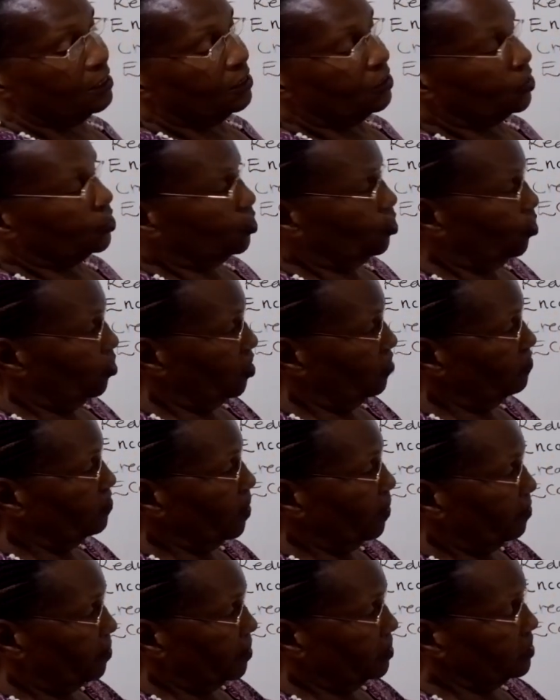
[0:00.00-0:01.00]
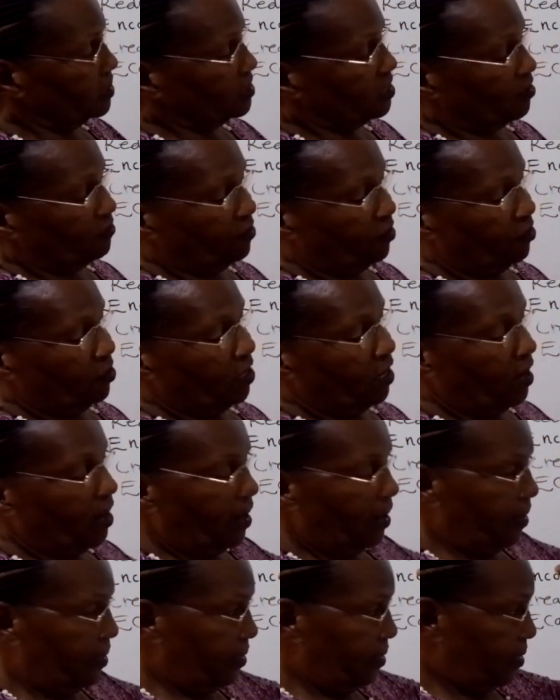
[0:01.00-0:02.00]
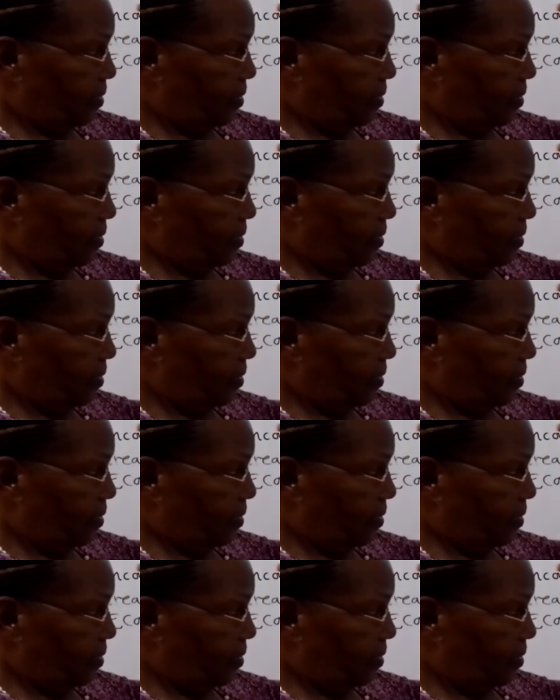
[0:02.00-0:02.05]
so if the prices are very high,